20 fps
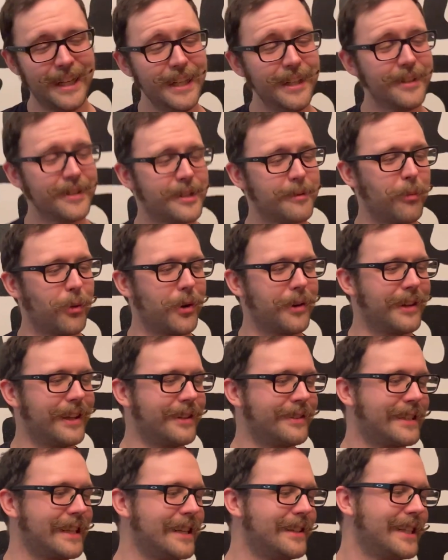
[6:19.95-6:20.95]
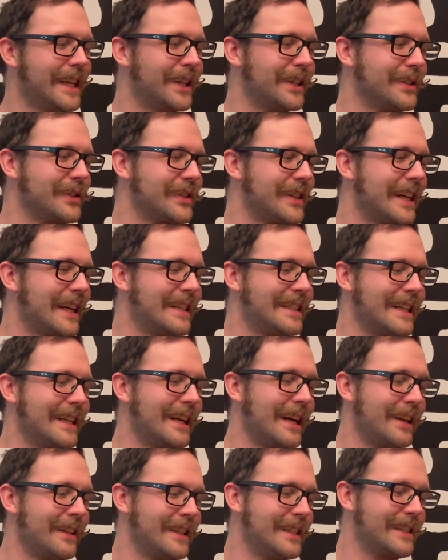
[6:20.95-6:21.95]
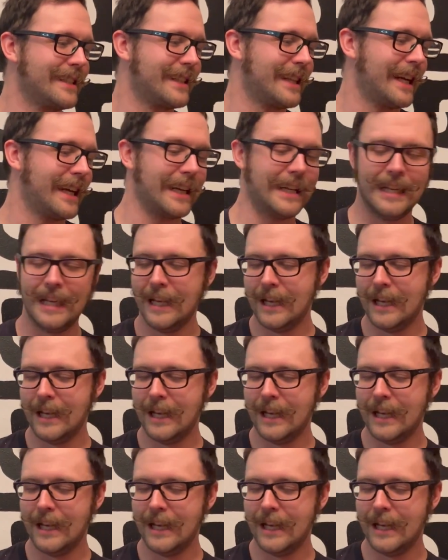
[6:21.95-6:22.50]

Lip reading: into some more little details that I did on this thing.